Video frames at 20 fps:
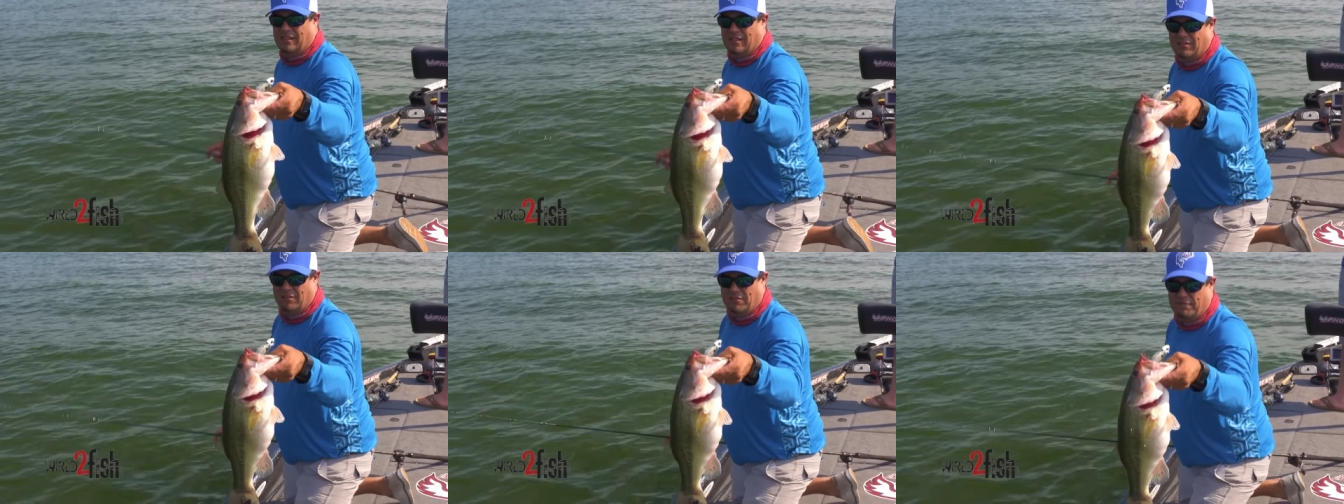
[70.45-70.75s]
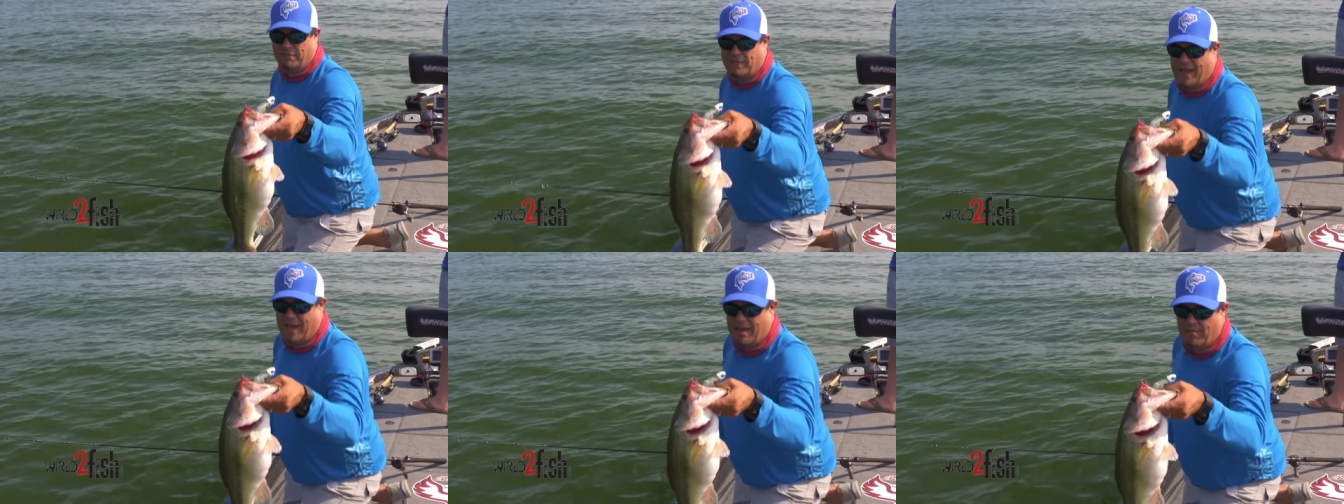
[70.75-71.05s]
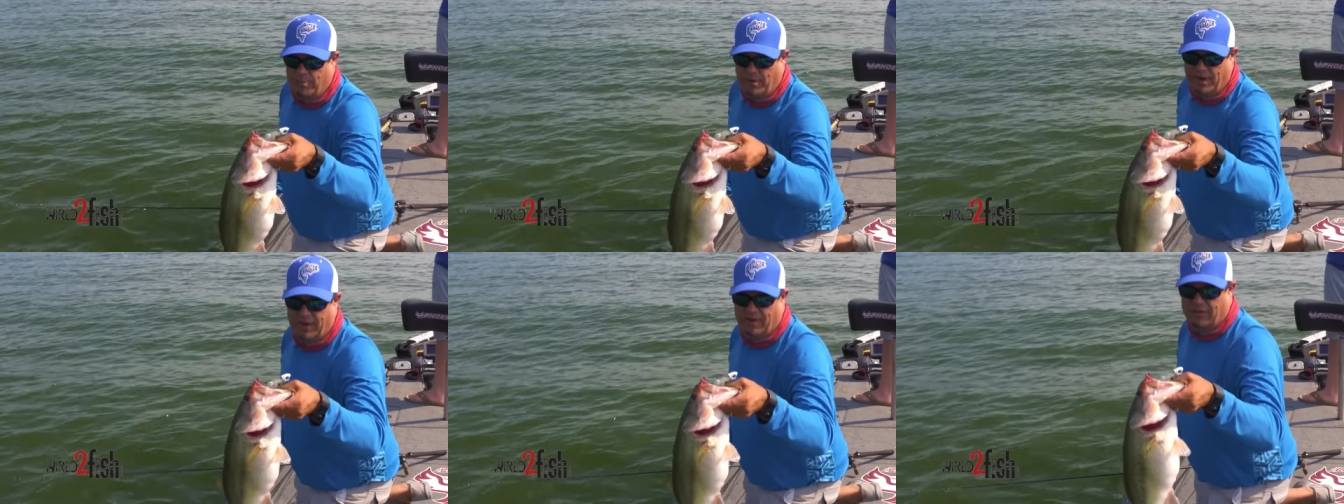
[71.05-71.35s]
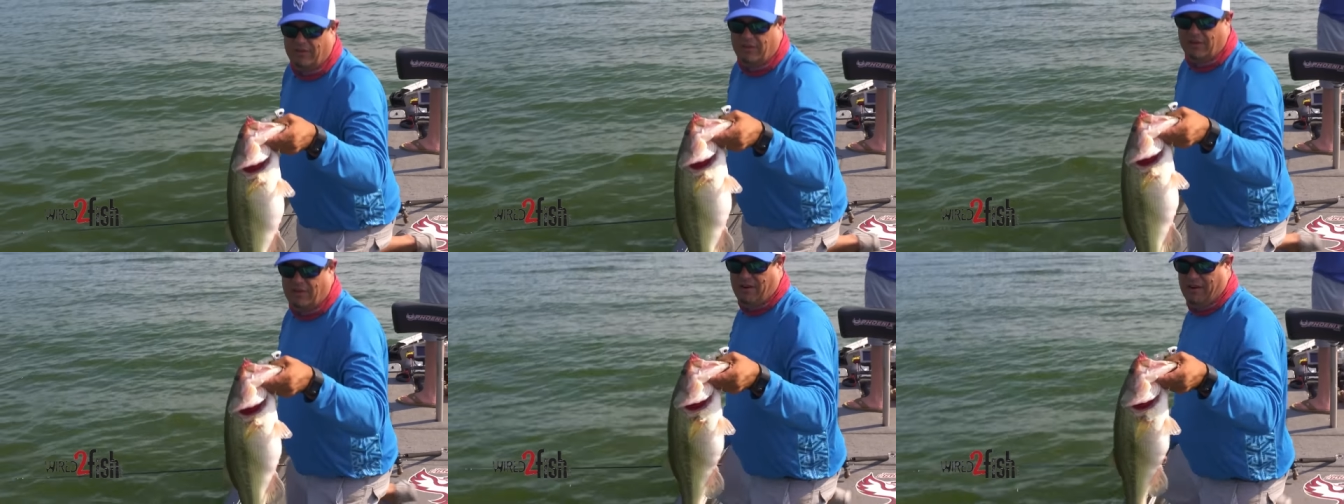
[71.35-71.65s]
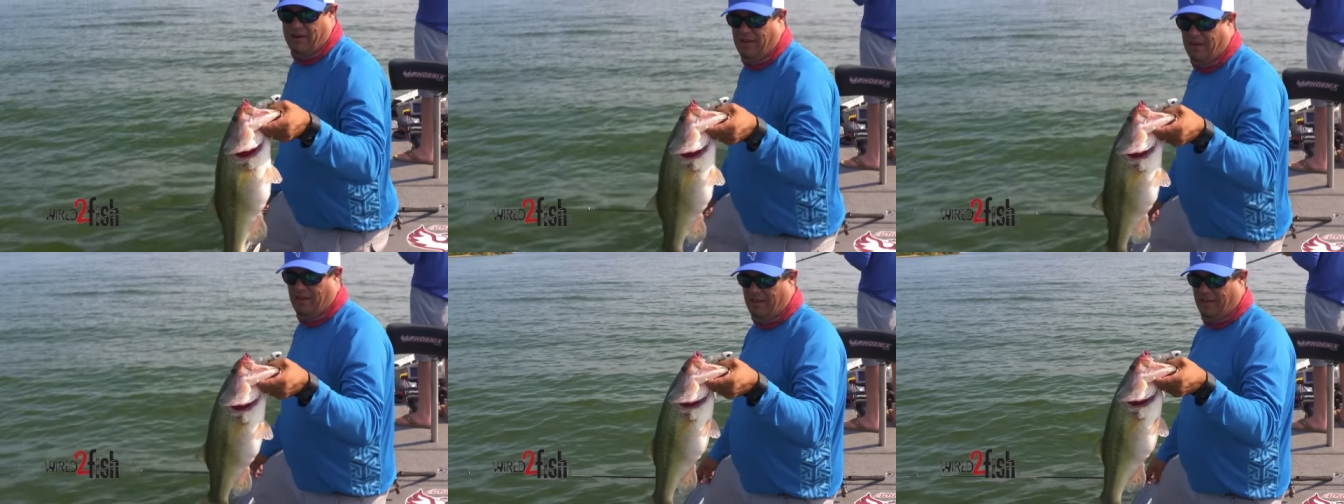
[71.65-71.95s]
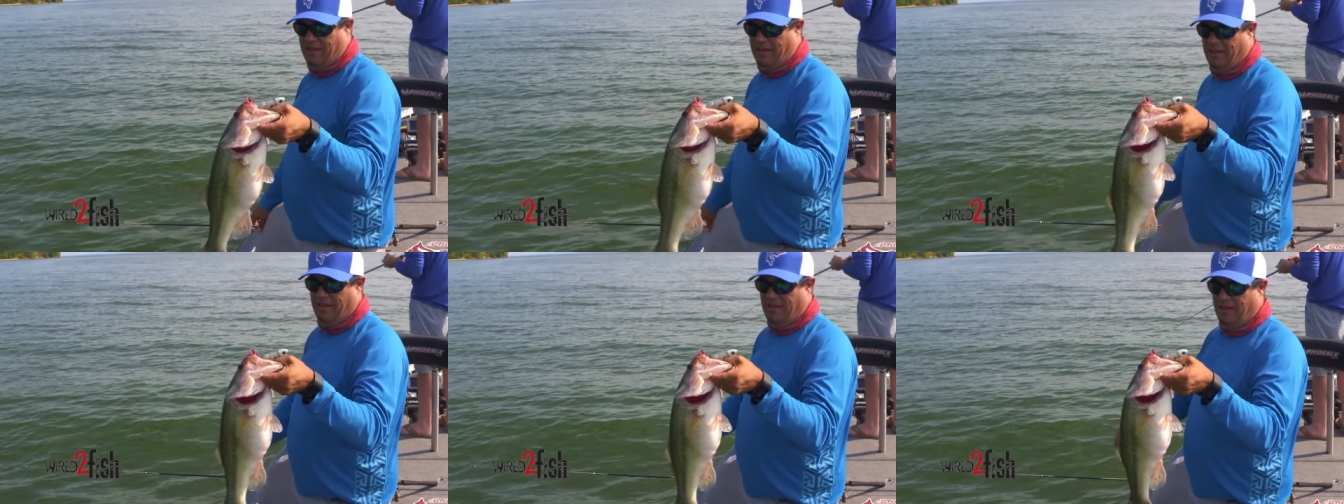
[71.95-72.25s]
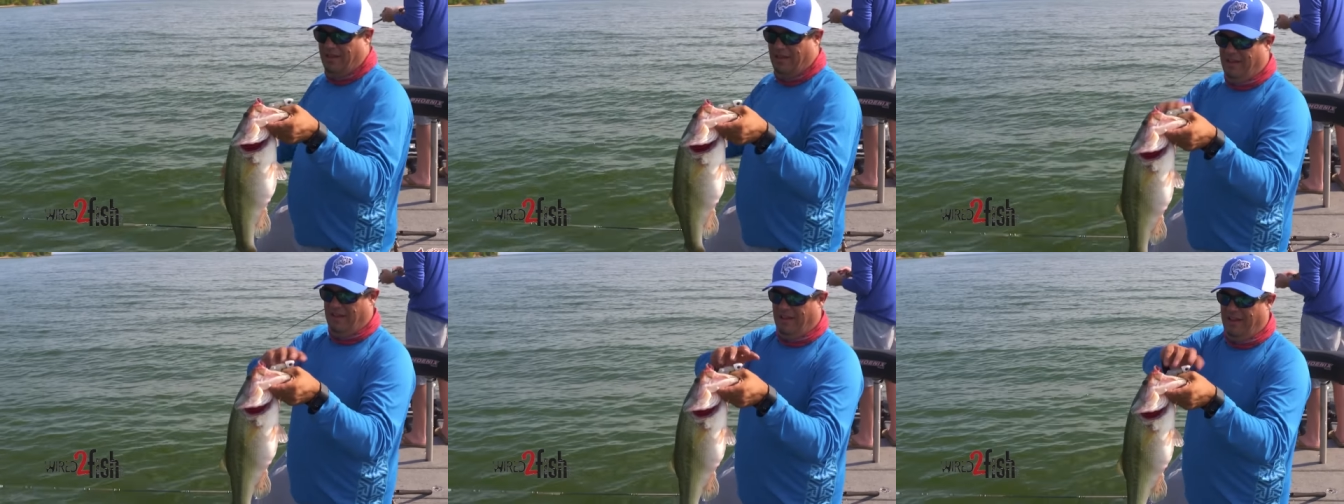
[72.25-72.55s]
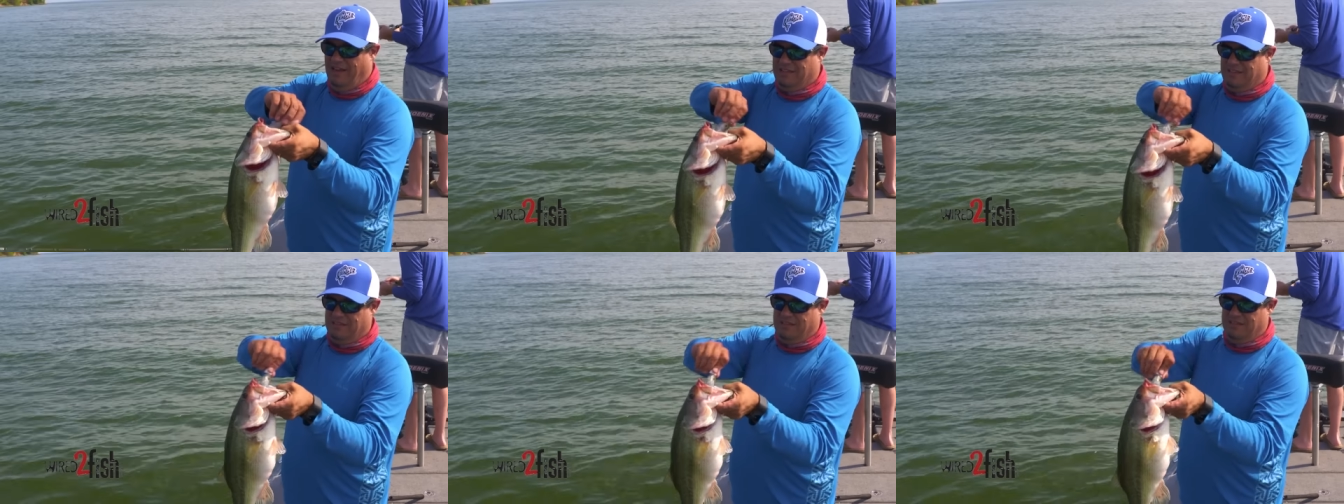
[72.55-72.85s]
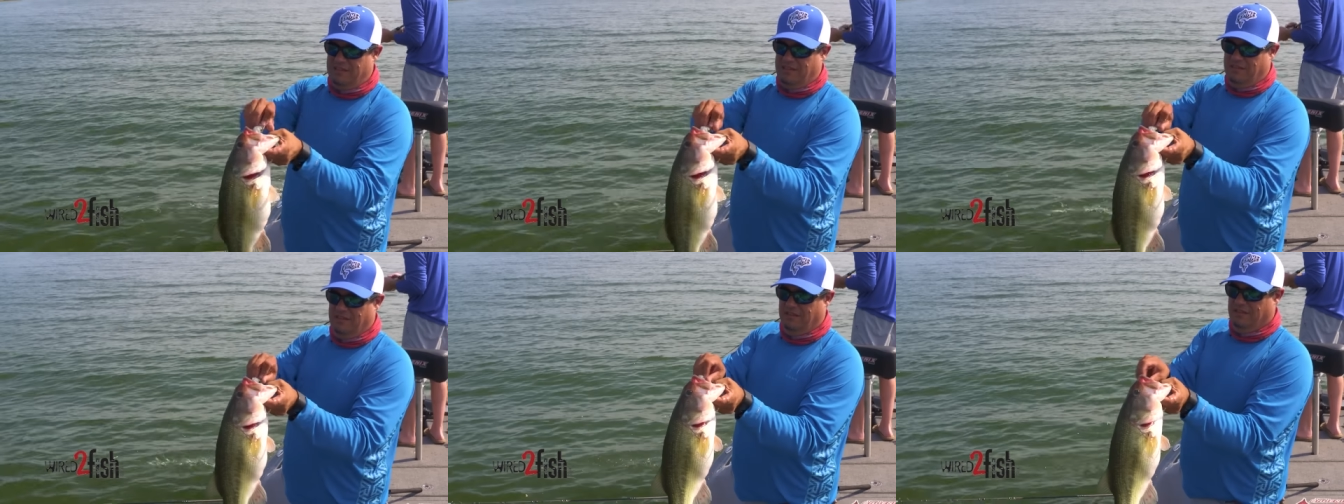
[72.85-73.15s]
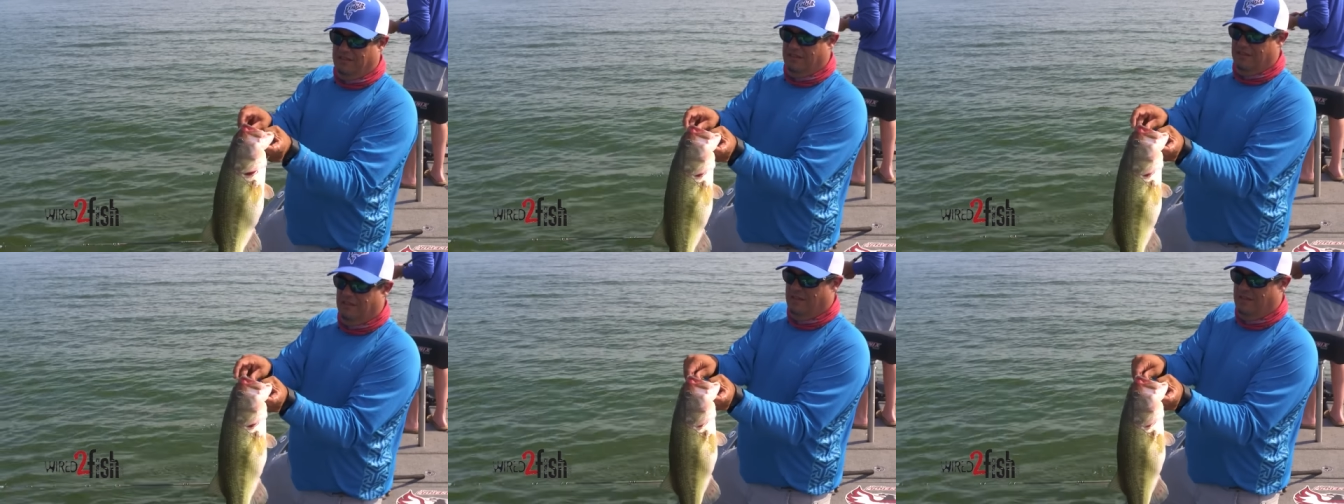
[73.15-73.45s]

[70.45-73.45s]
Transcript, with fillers: Little five pounder. That's just a